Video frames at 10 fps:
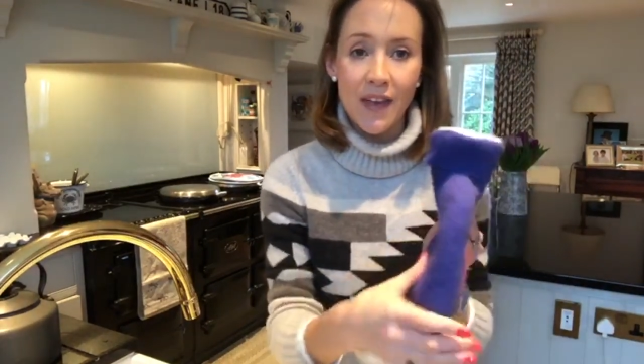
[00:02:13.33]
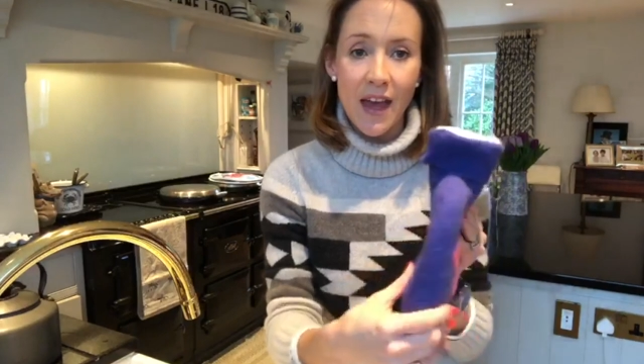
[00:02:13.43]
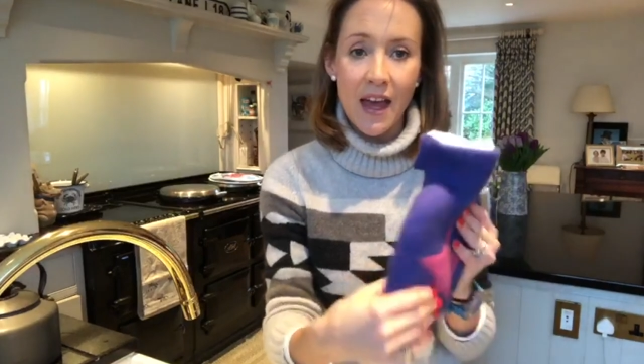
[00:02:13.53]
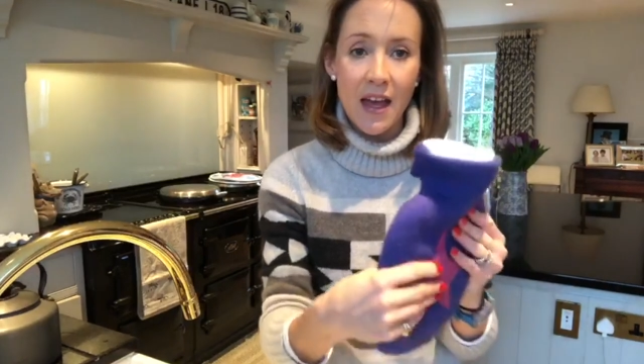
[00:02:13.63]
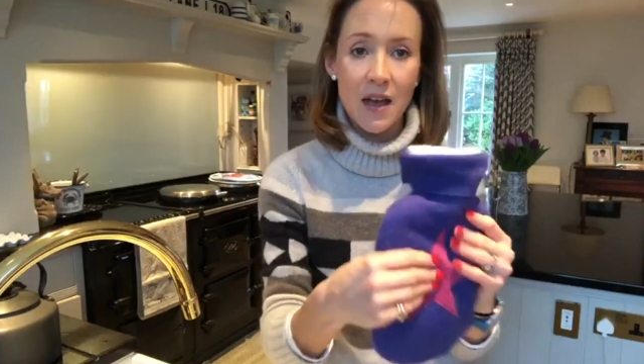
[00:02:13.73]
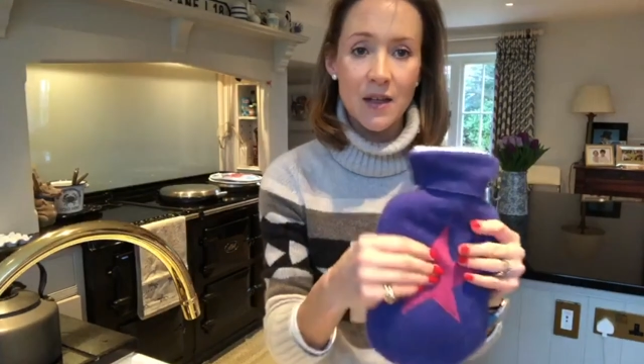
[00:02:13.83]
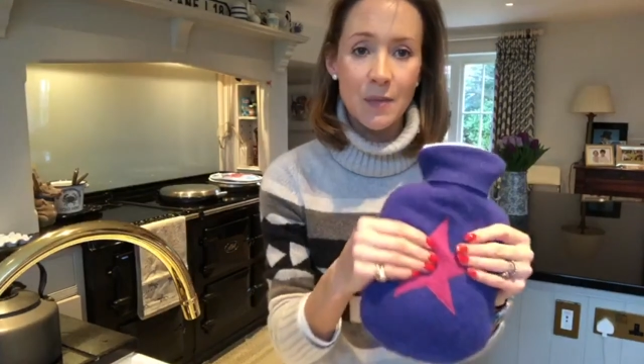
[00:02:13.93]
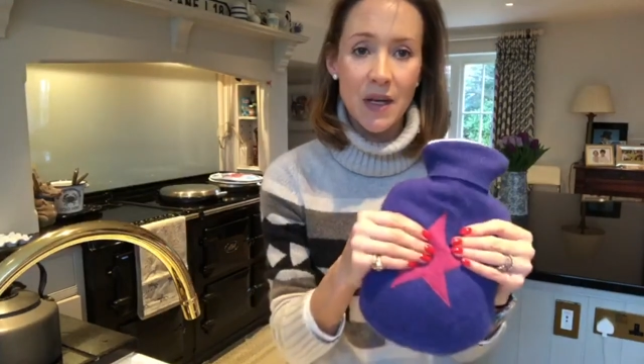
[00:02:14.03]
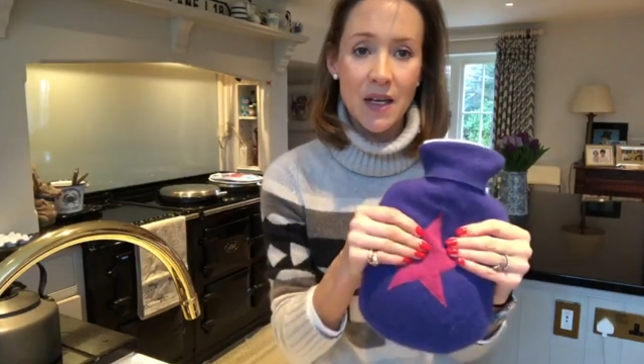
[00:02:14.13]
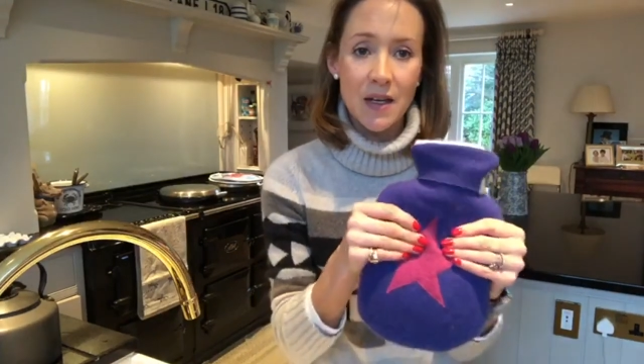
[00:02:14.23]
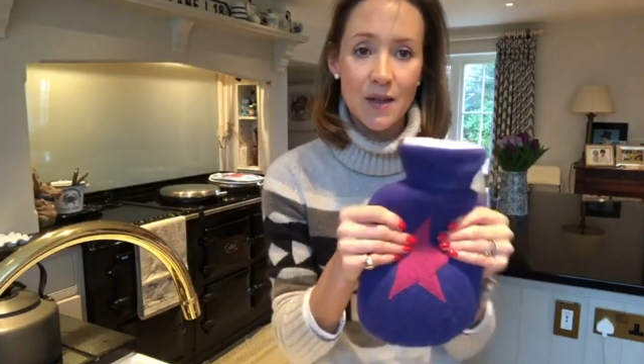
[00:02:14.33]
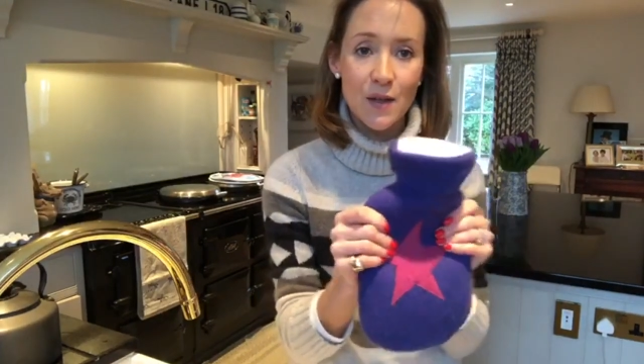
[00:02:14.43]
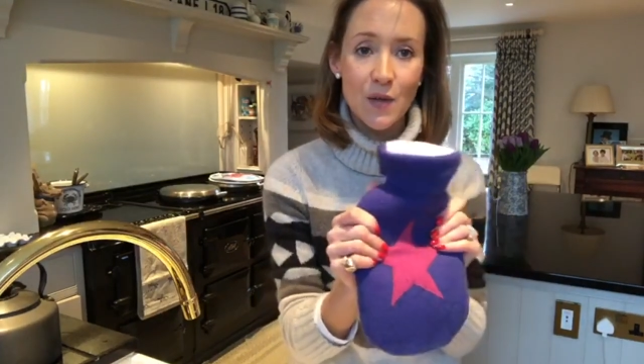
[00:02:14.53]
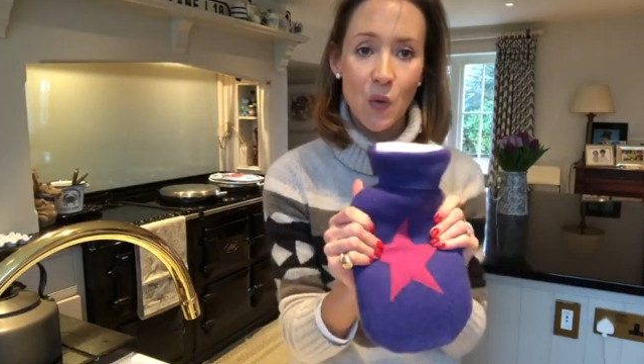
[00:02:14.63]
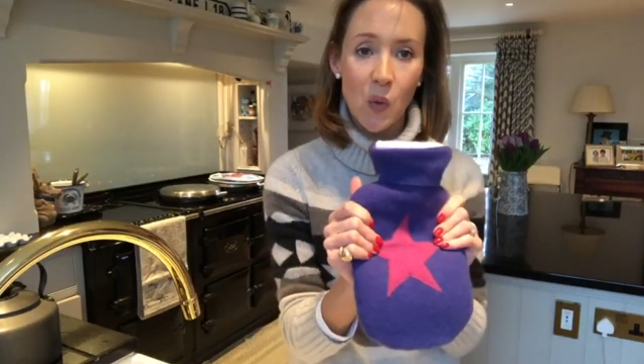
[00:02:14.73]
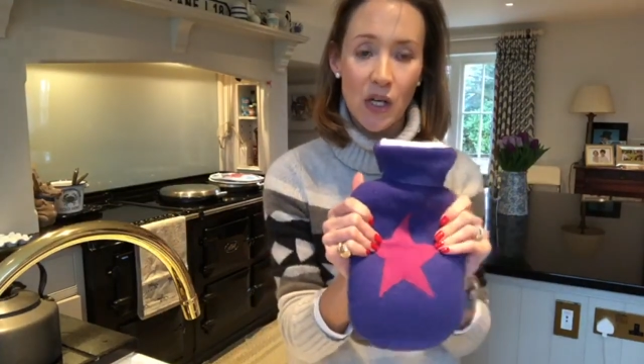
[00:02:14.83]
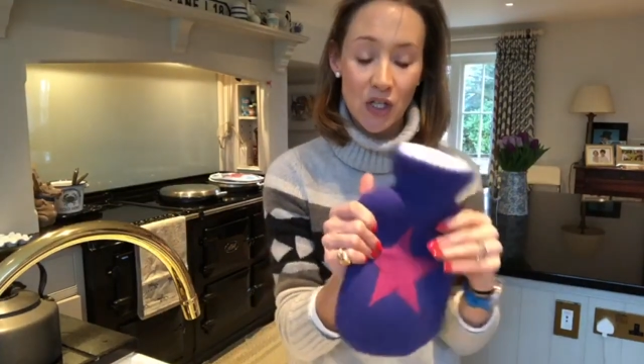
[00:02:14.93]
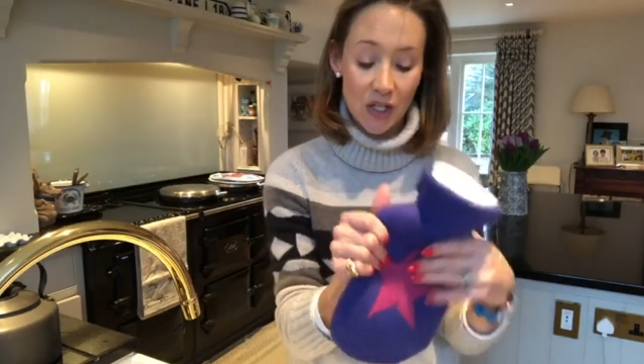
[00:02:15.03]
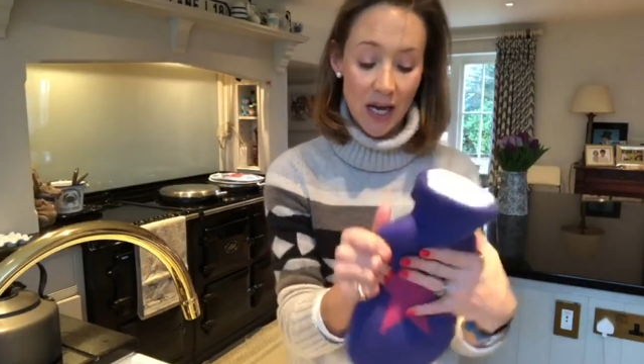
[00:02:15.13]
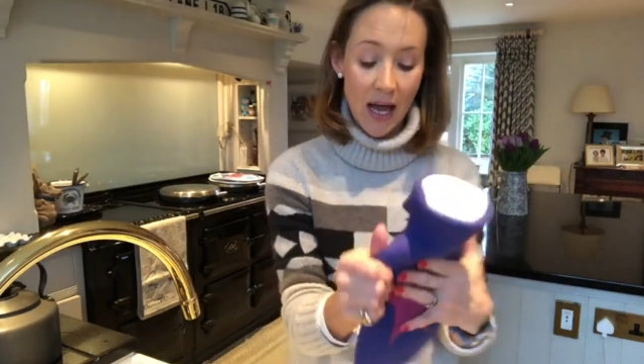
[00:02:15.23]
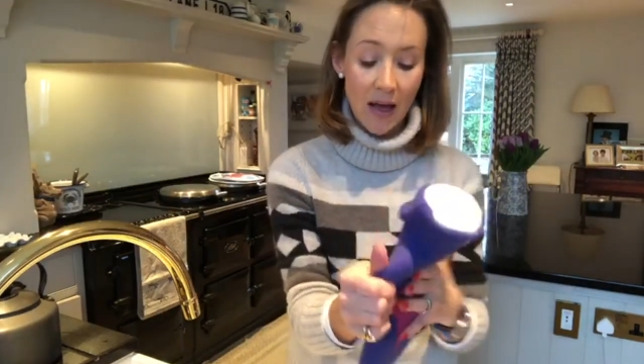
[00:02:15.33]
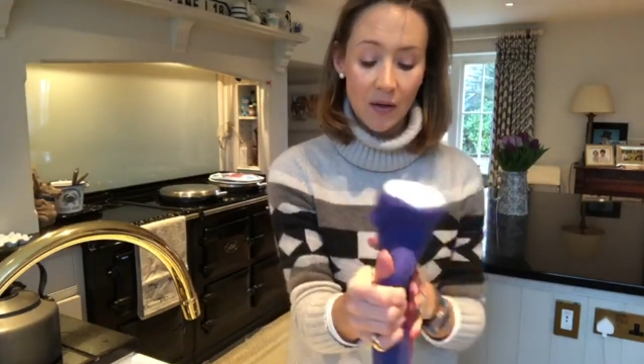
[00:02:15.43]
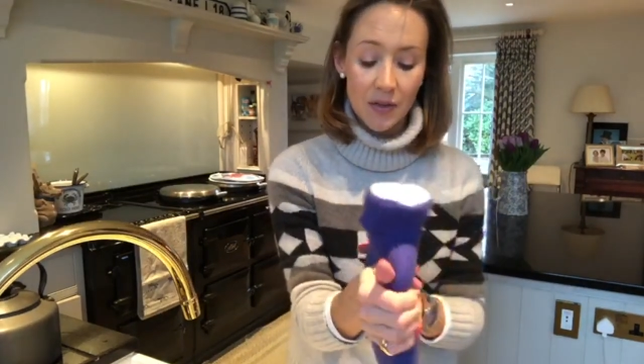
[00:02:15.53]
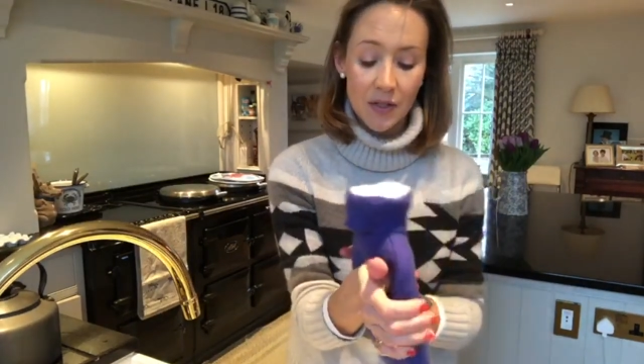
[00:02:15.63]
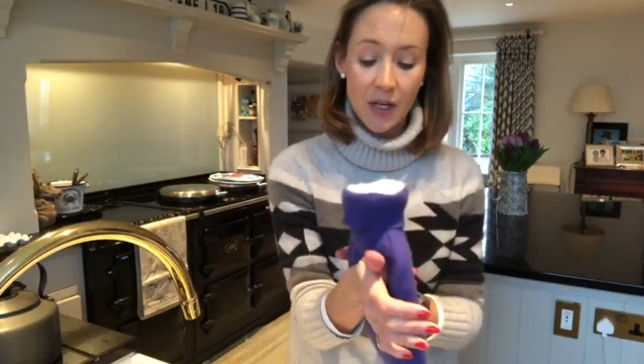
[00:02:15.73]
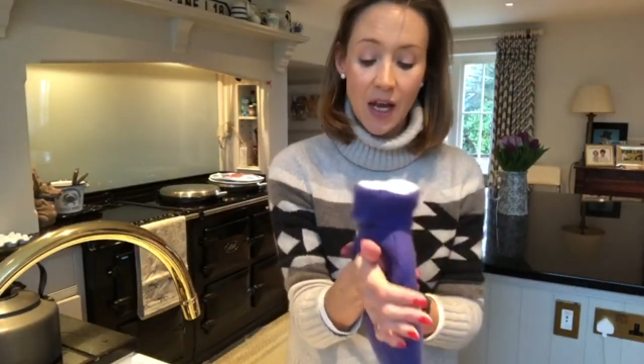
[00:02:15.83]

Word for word: The air has been squidged out